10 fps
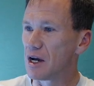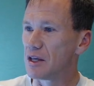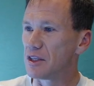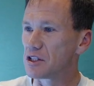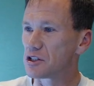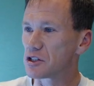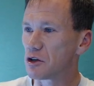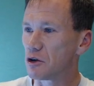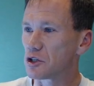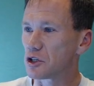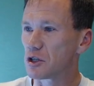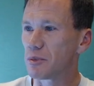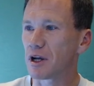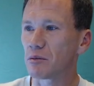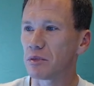this disclosure should
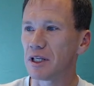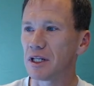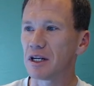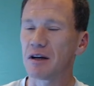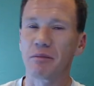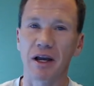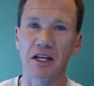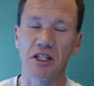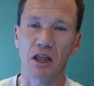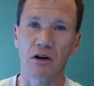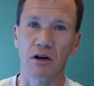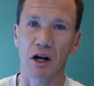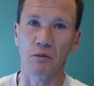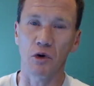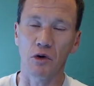be completed by seller,
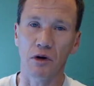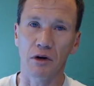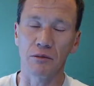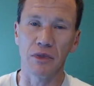not broker.